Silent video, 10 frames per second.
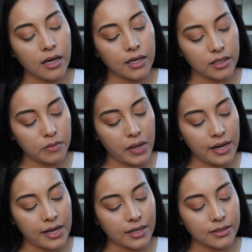
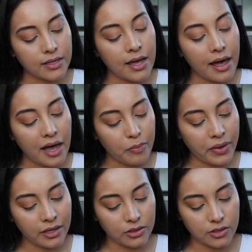Cosmetics eye
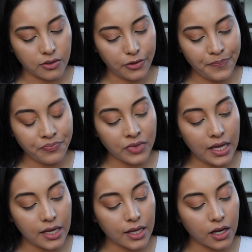pencil
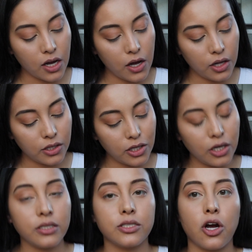in the
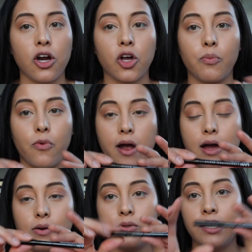color dark
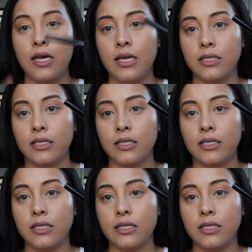brown.